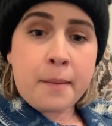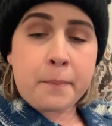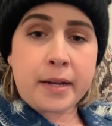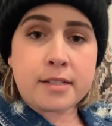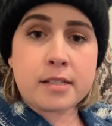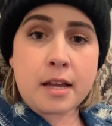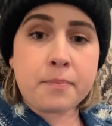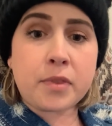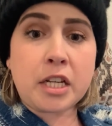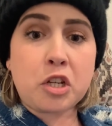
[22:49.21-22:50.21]
but
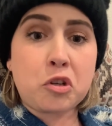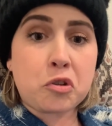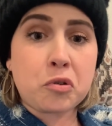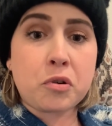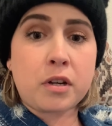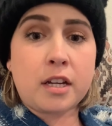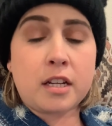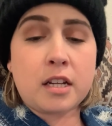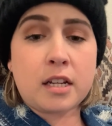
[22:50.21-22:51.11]
something good